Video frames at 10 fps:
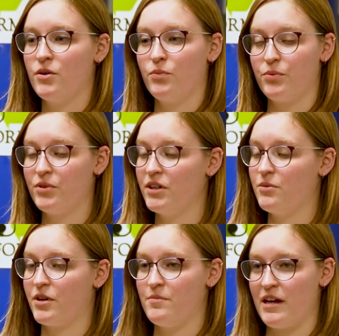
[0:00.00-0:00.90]
we really
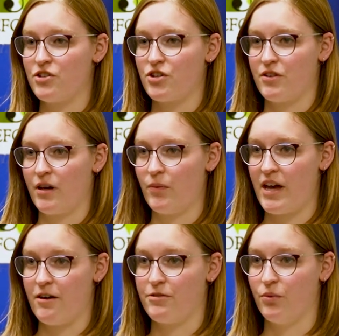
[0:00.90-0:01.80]
want to make sure that we
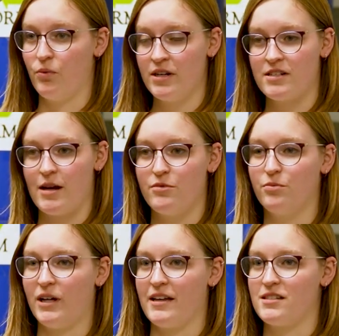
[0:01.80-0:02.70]
have the one type
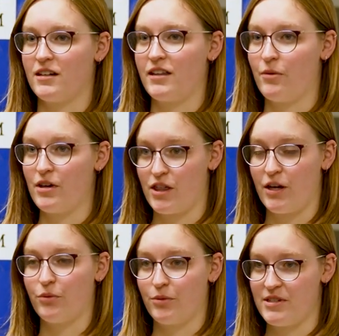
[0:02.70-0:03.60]
of plastic that we
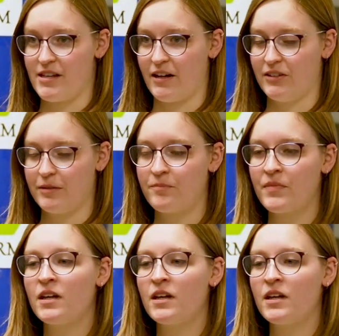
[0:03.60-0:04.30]
think we're recycling.